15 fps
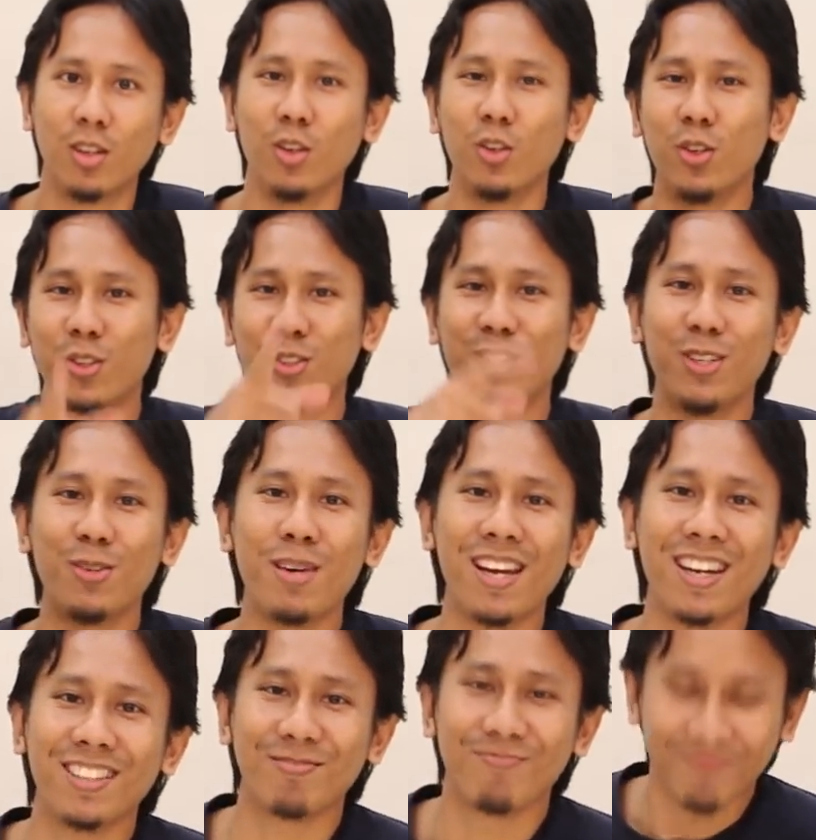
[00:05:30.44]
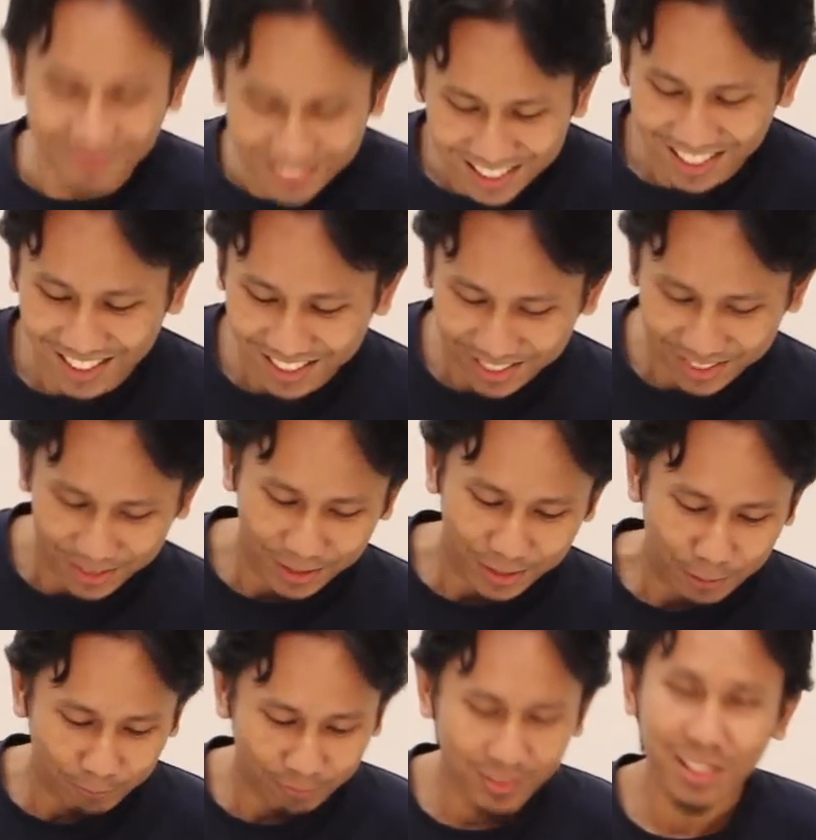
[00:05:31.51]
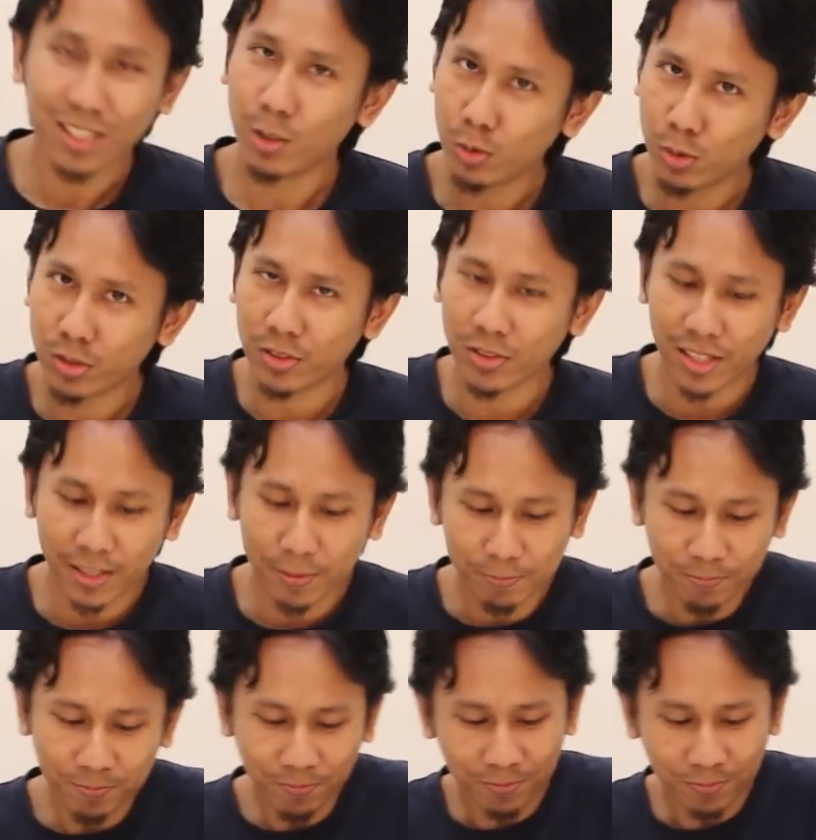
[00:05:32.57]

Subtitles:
Oh, you're back! Didn't notice you there.